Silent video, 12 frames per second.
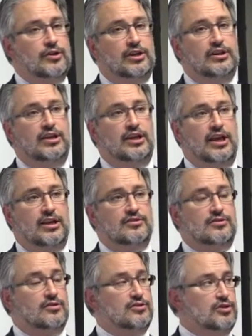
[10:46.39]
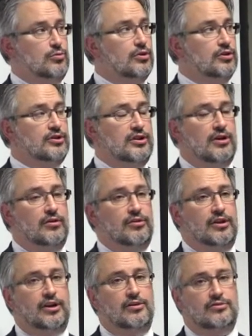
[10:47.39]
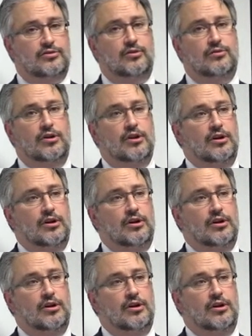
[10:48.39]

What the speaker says: kidney cancer, and she worked in healthcare. So